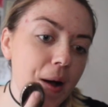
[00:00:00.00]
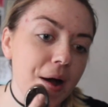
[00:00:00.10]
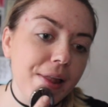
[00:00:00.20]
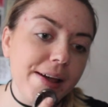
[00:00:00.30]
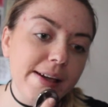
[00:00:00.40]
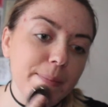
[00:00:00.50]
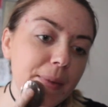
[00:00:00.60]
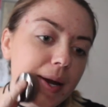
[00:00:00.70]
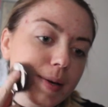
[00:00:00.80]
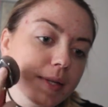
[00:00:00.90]
I like it
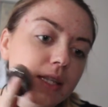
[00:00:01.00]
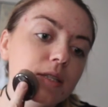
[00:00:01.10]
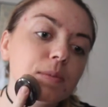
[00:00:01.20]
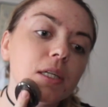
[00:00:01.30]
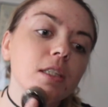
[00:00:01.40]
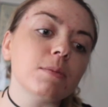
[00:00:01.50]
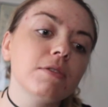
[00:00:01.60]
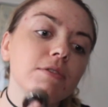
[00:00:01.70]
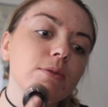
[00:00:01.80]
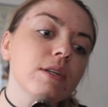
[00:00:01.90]
better with this brush.
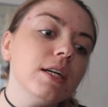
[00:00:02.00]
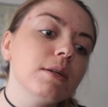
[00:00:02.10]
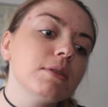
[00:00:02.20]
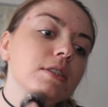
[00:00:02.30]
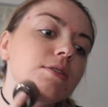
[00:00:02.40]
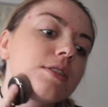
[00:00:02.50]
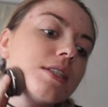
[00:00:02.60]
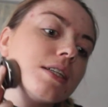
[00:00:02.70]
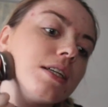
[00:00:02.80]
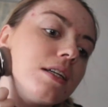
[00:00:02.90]
Before I was
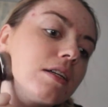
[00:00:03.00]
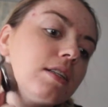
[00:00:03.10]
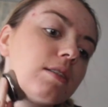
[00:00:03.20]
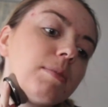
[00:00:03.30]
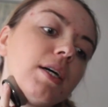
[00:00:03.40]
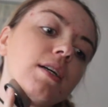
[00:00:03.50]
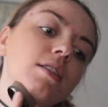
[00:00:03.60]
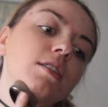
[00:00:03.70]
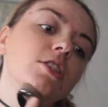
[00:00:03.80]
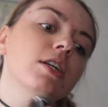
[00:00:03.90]
using either a
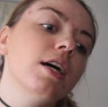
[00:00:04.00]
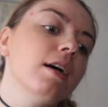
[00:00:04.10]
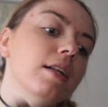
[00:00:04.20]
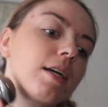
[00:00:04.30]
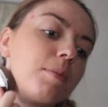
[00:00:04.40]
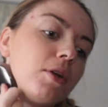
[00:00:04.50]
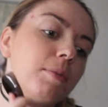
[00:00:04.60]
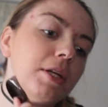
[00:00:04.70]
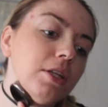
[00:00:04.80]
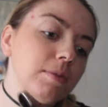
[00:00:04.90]
sponge, like a Beauty
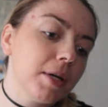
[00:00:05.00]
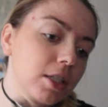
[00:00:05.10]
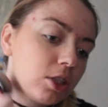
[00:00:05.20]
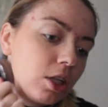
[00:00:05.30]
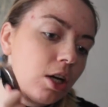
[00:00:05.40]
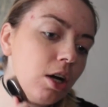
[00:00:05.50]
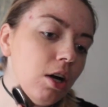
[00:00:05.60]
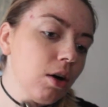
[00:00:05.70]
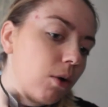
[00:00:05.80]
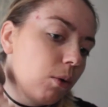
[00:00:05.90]
Blender sponge,
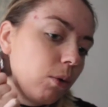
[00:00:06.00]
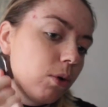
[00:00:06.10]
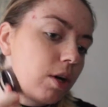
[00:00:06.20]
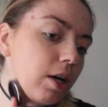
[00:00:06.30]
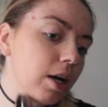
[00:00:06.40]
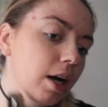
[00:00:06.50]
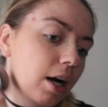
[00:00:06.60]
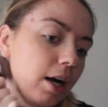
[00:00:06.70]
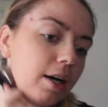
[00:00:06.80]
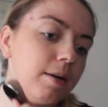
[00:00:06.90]
or
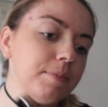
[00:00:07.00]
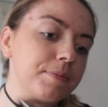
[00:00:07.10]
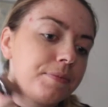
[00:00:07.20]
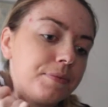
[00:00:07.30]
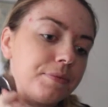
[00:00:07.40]
a